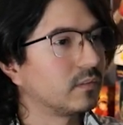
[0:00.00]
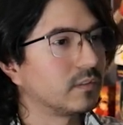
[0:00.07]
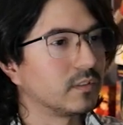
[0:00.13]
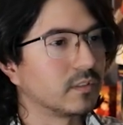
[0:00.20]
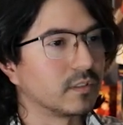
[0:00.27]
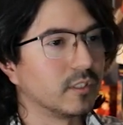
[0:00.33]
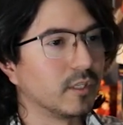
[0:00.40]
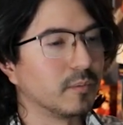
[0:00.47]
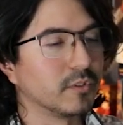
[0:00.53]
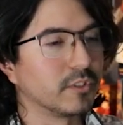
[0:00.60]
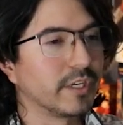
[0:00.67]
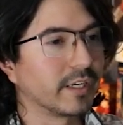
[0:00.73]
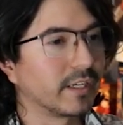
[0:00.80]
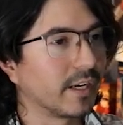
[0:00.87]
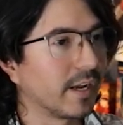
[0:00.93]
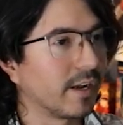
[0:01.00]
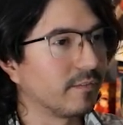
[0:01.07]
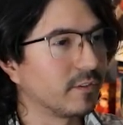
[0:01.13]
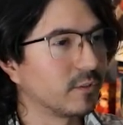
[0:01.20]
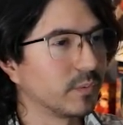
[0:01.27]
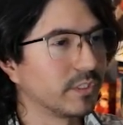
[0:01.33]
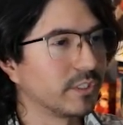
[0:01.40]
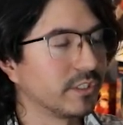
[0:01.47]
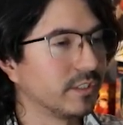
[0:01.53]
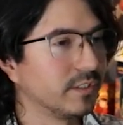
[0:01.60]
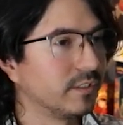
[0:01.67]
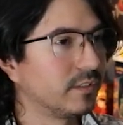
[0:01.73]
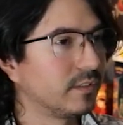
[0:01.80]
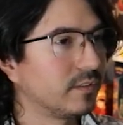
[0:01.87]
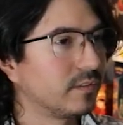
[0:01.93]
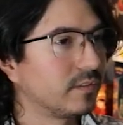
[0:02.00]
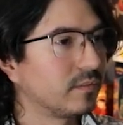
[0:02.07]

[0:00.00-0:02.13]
Just double check I have switches.